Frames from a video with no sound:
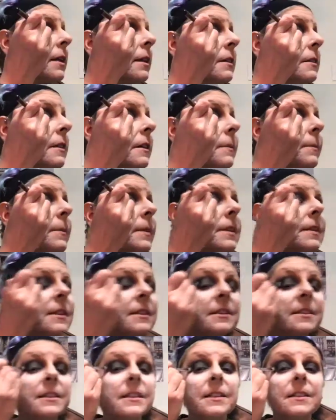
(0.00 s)
So I've been
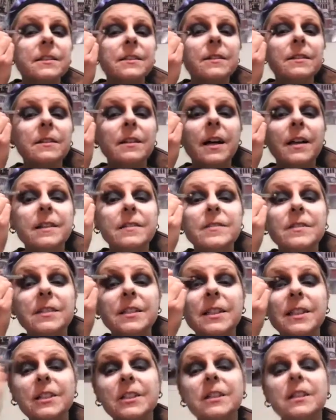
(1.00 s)
listening to a lot of
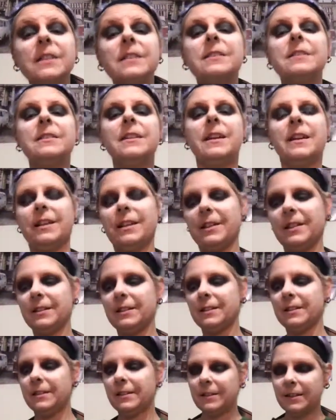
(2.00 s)
DJ
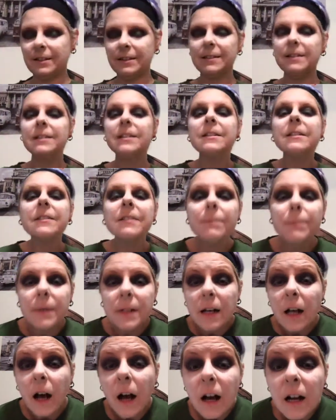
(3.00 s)
sets. It's
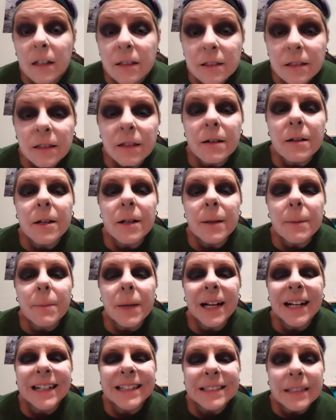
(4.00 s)
been
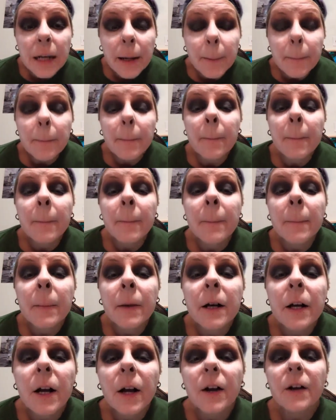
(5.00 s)
awesome.
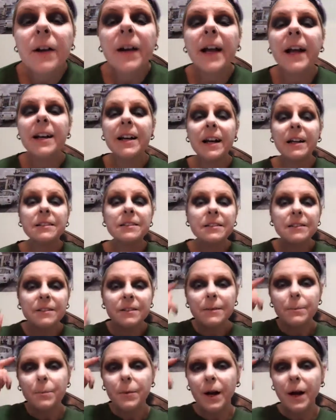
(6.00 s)
Okay, now let's do
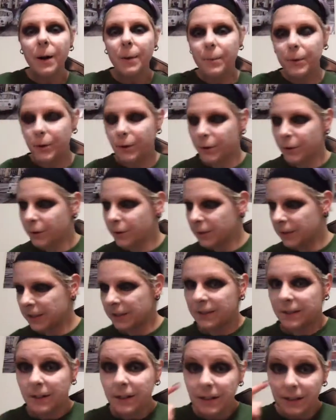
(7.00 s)
the brow bone
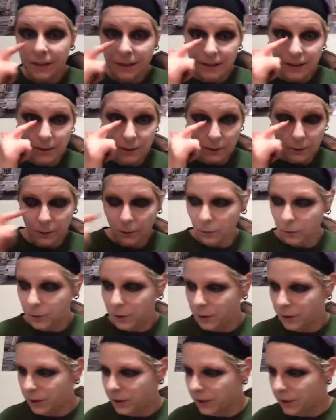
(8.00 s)
and like the inner
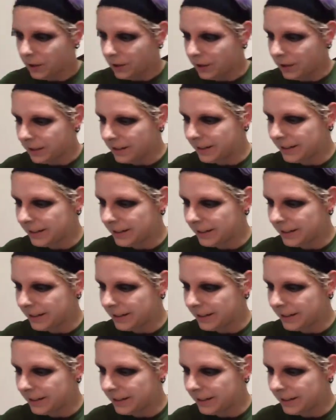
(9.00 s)
corner.